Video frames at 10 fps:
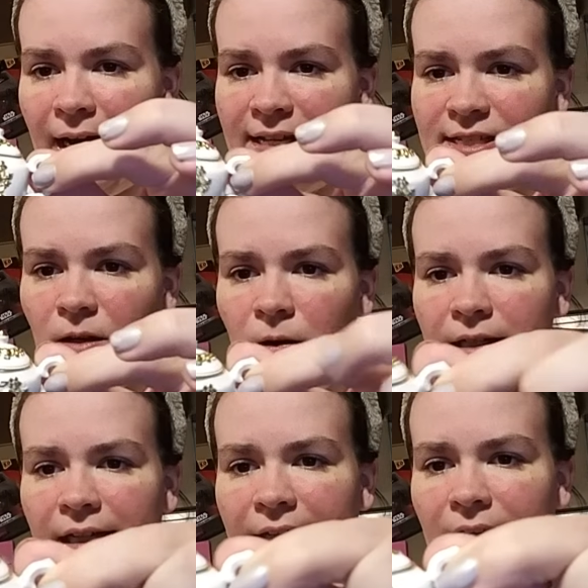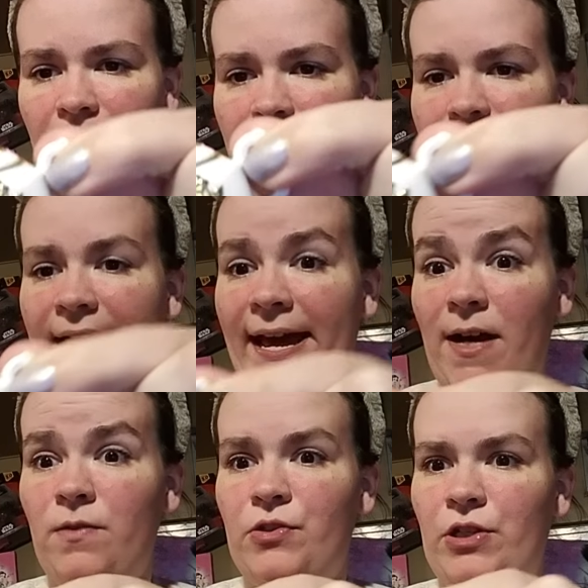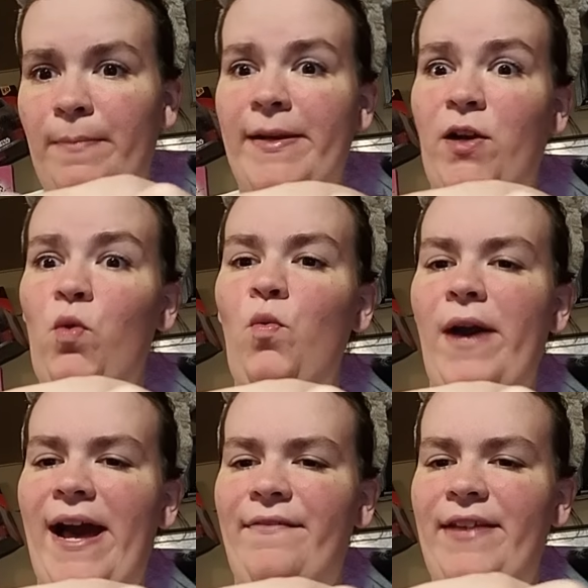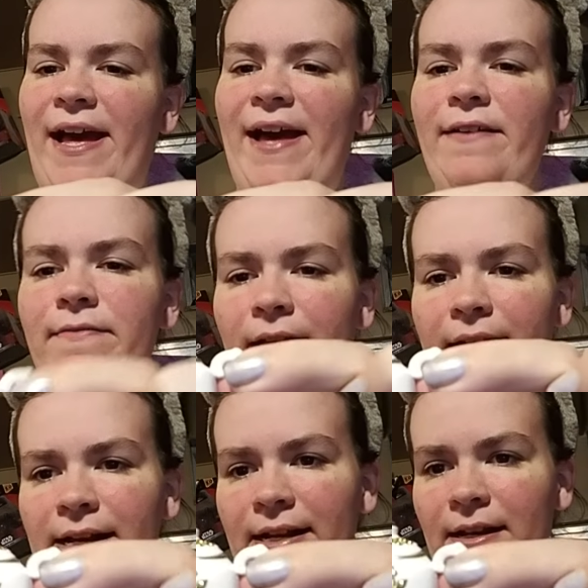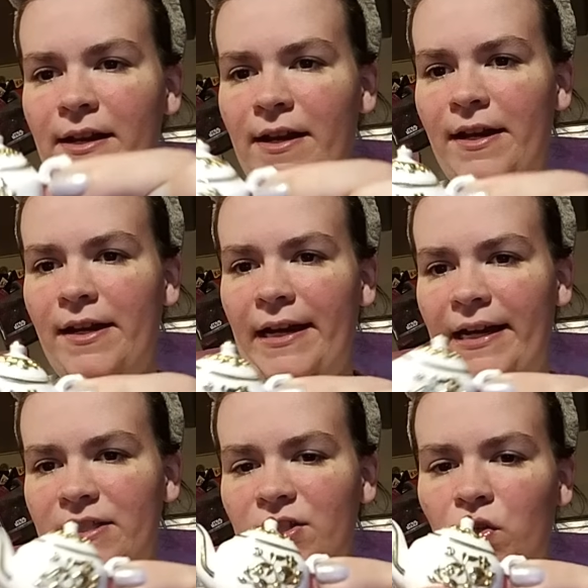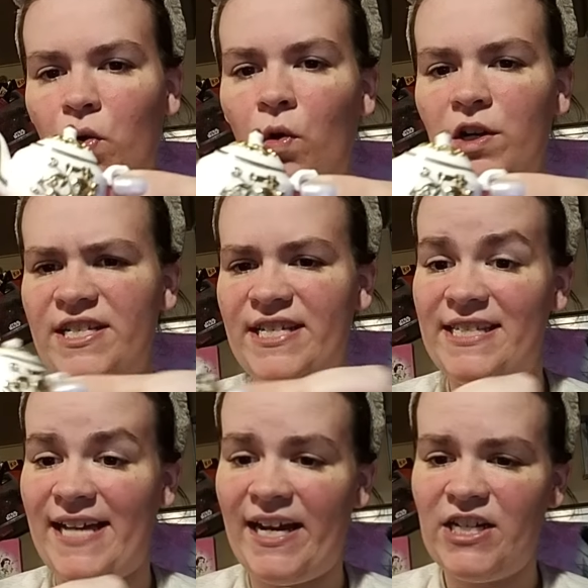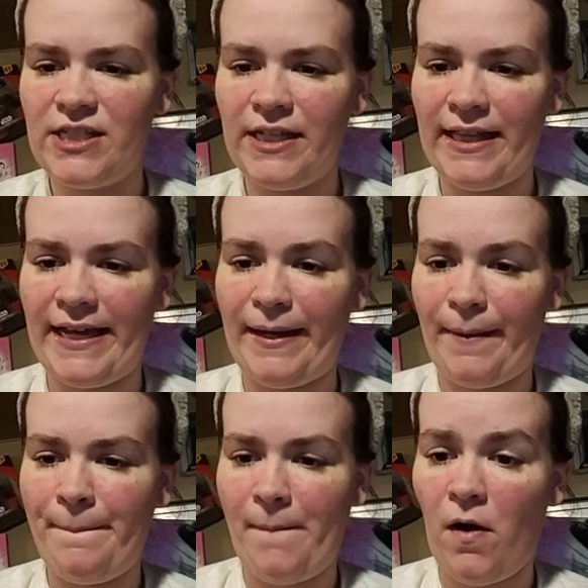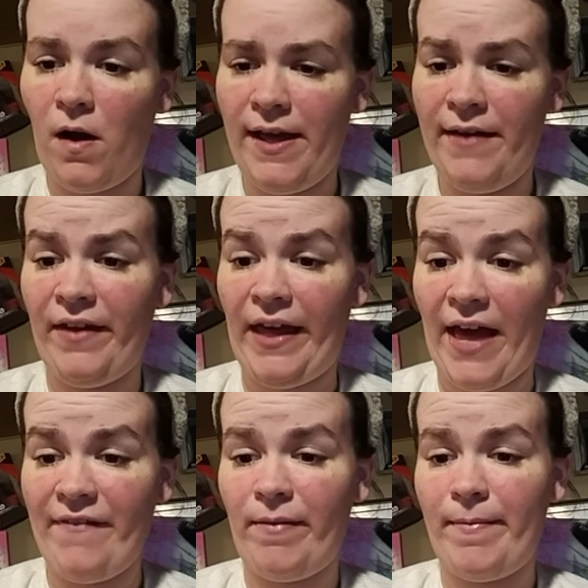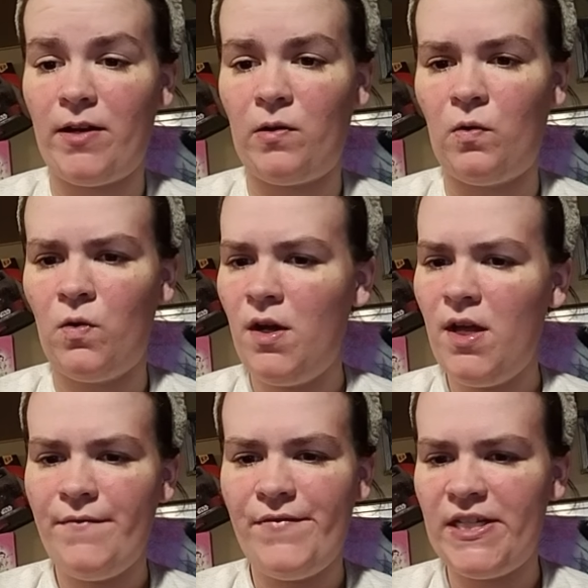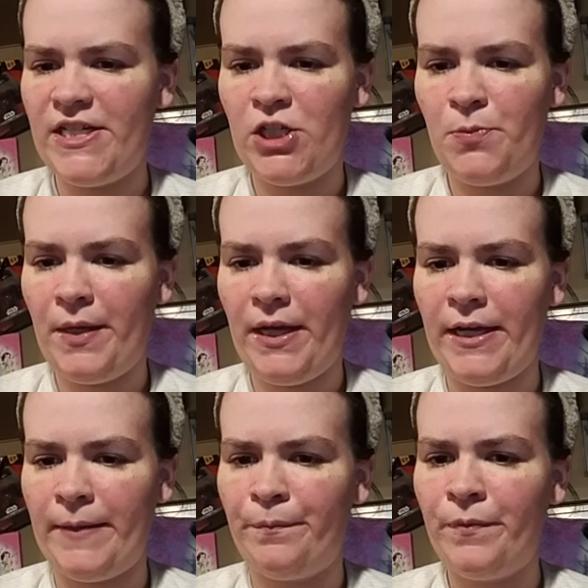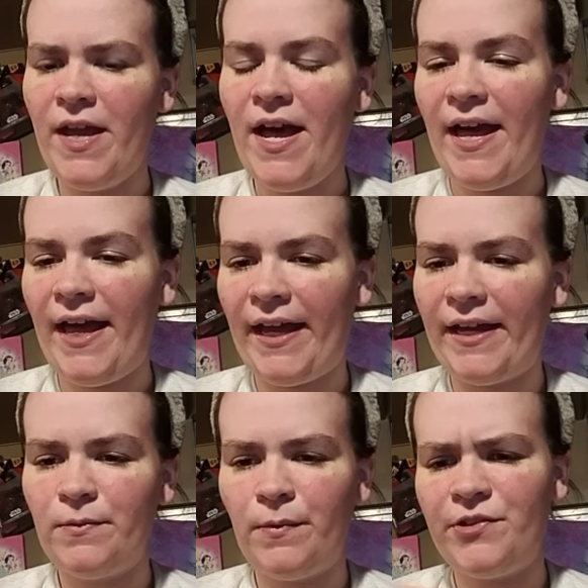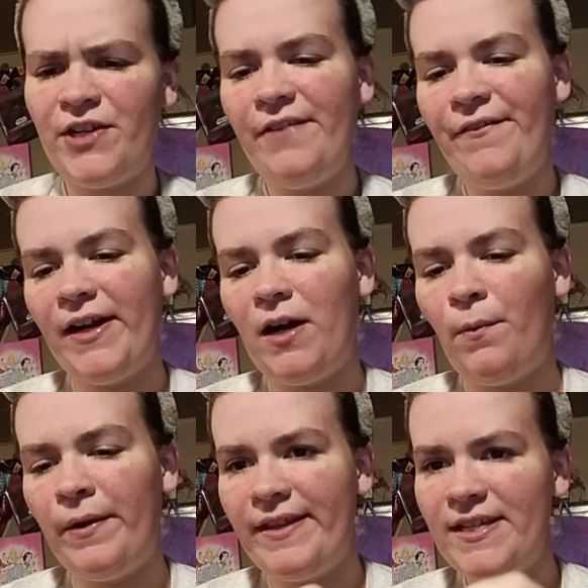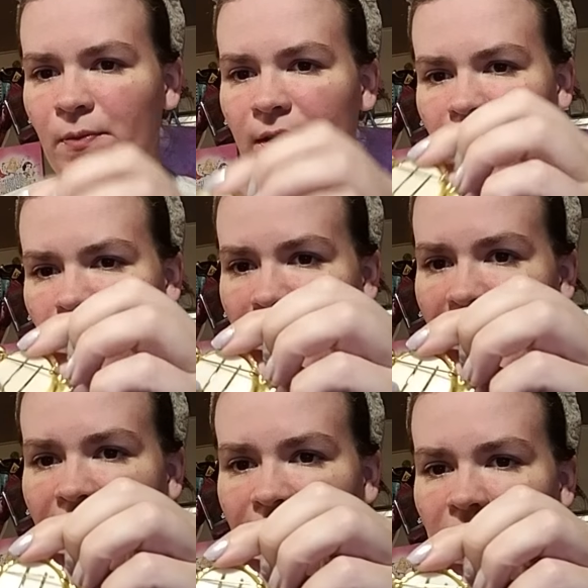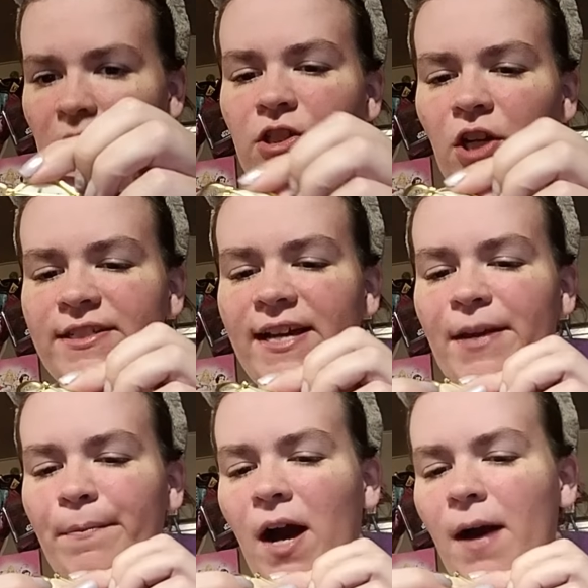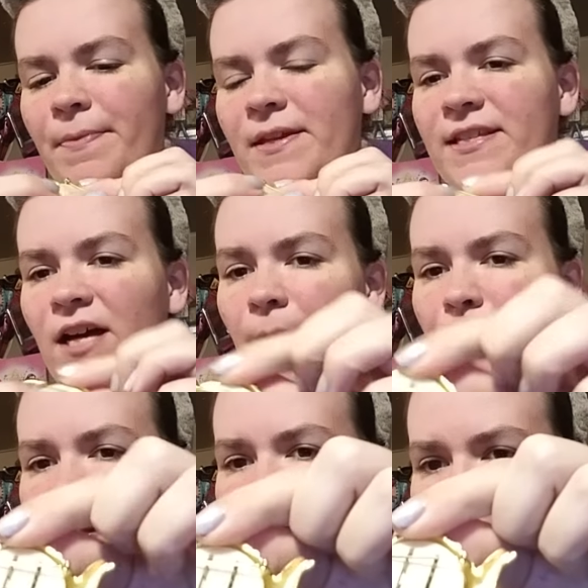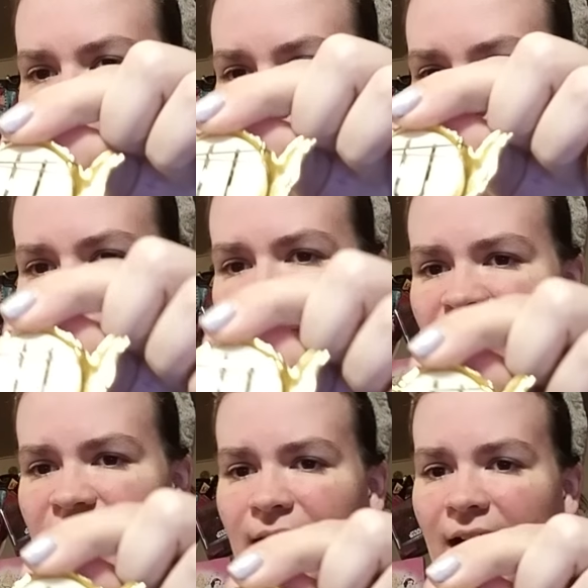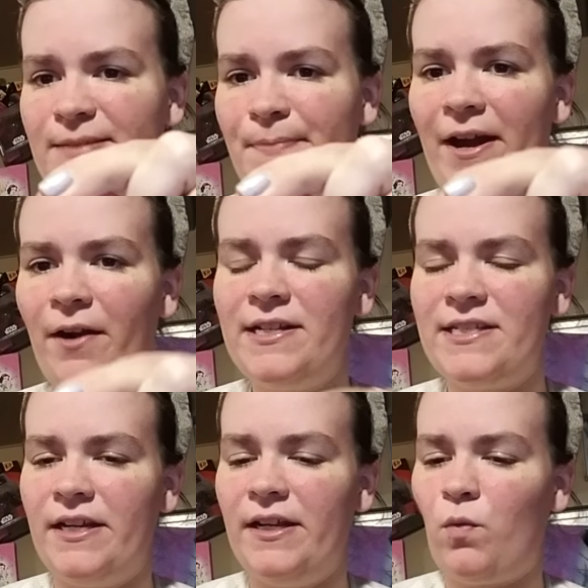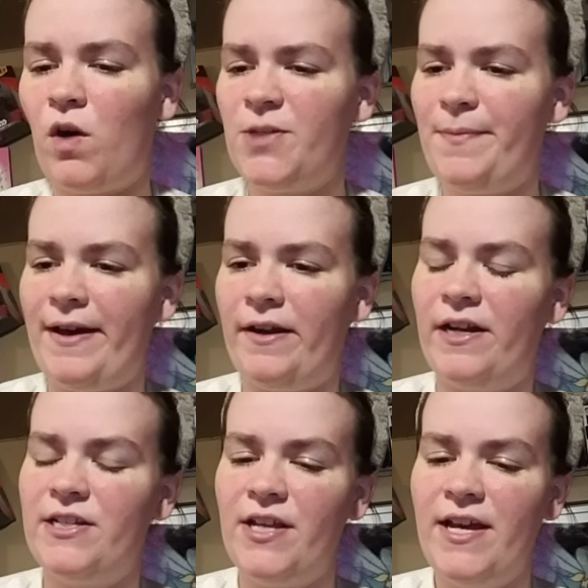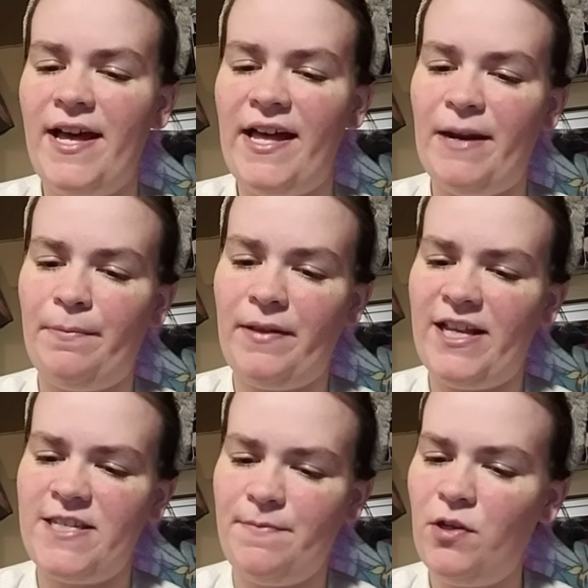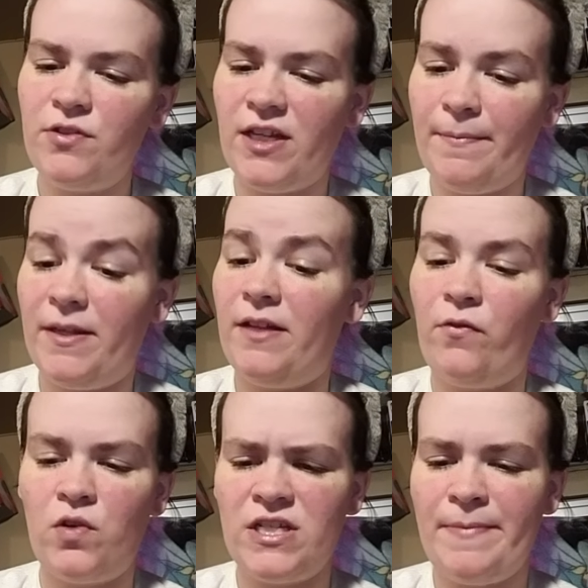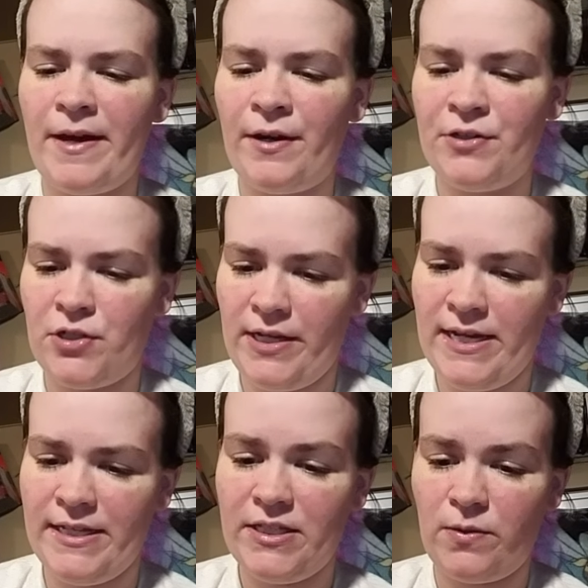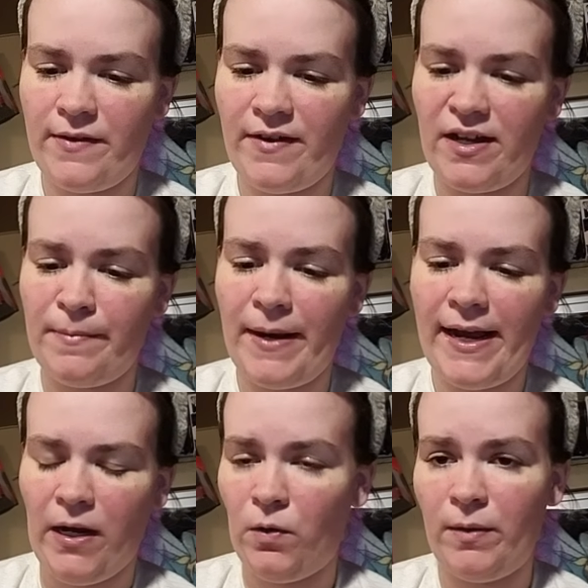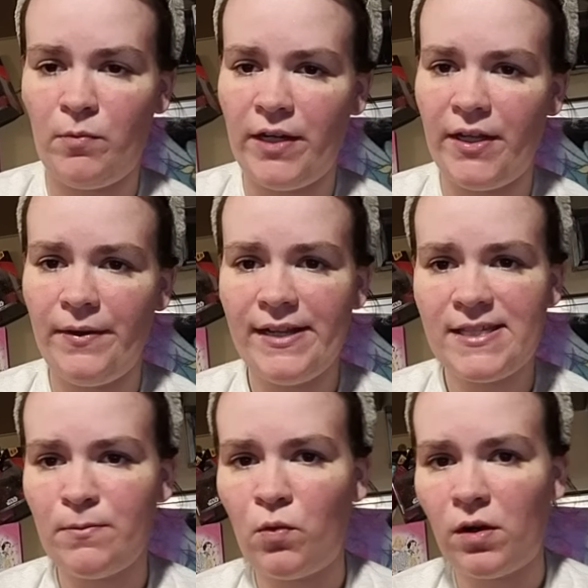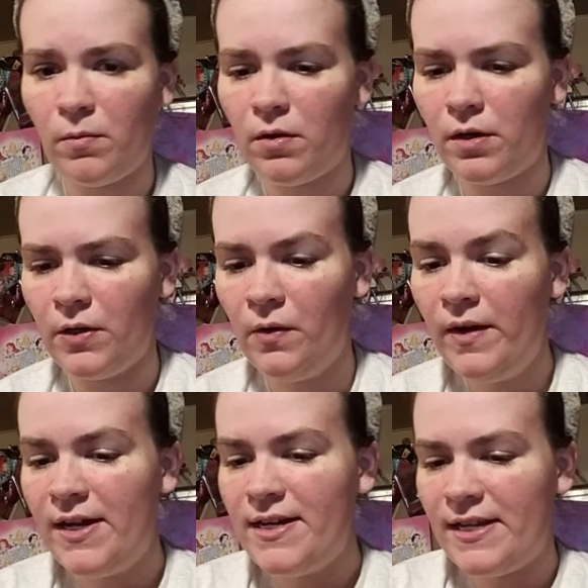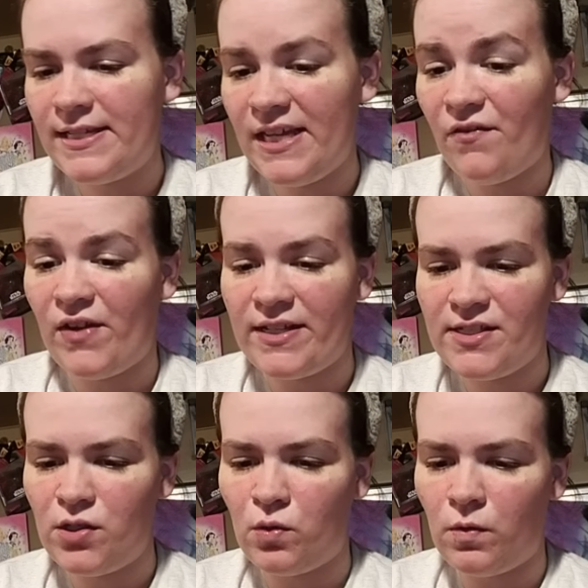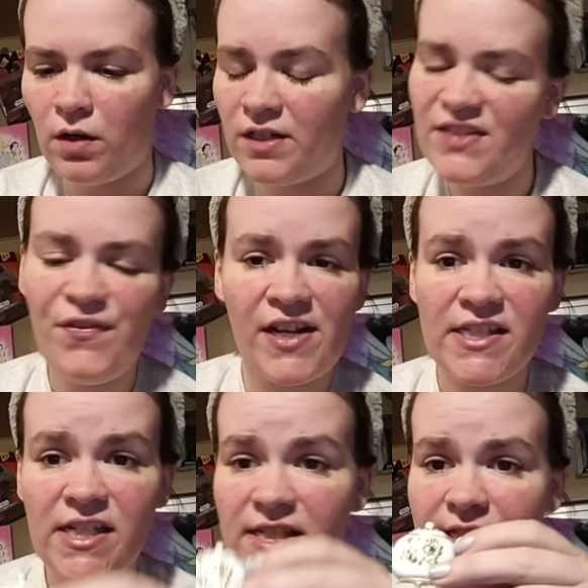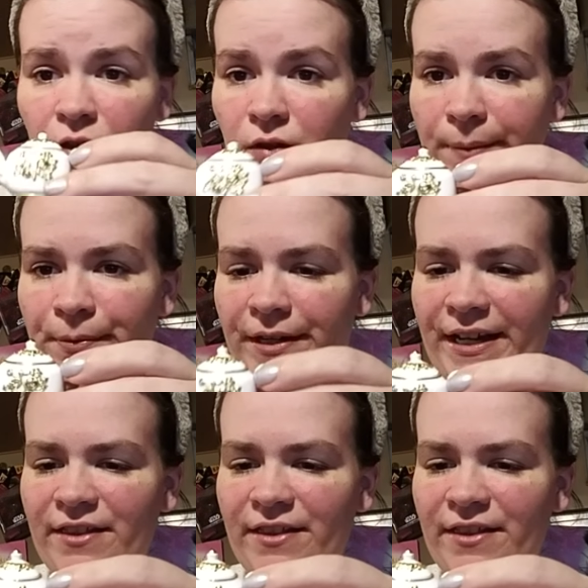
I saw it in the counter and I'm like, ooh, I have to have that. It's gorgeous. It's actually like heavy, heavy metal vintage pin. And we were trying to figure out what this was on the back. Turns out you pop this up and it actually has batteries in it, watch batteries, and it plays music. But of course the batteries are dead, so I've got them out. I'm gonna go get some more tomorrow to see if it still works. If it doesn't, it's still really pretty.